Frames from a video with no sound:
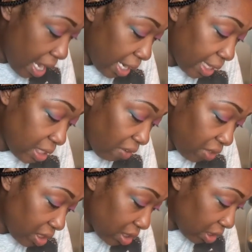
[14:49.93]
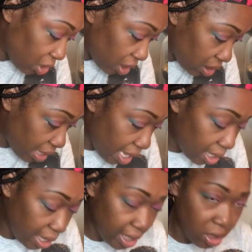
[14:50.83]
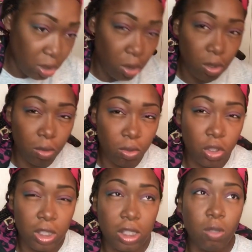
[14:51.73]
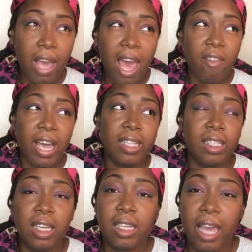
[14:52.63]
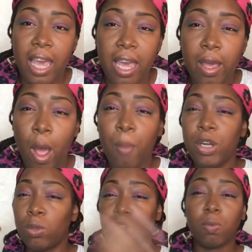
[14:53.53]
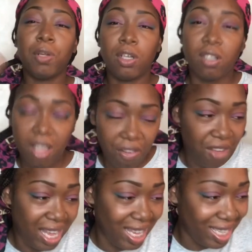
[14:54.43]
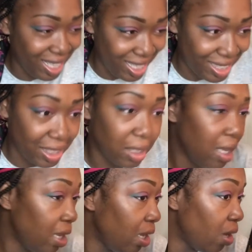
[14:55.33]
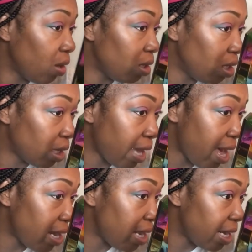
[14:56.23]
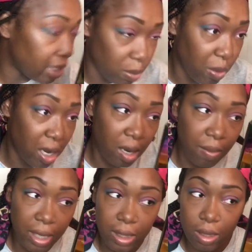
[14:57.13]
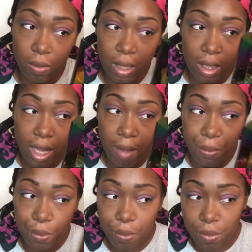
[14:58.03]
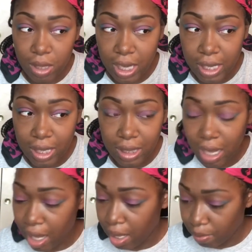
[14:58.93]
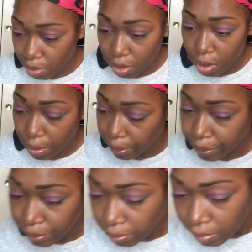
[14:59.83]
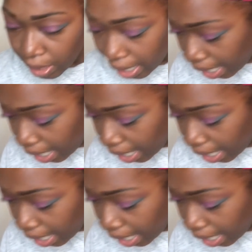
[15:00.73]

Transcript: and I definitely suggest that. Like, you know, don't just, you can have an idea in your head, but don't just put it on your face. Look at it, experiments with it, take your time. You know, I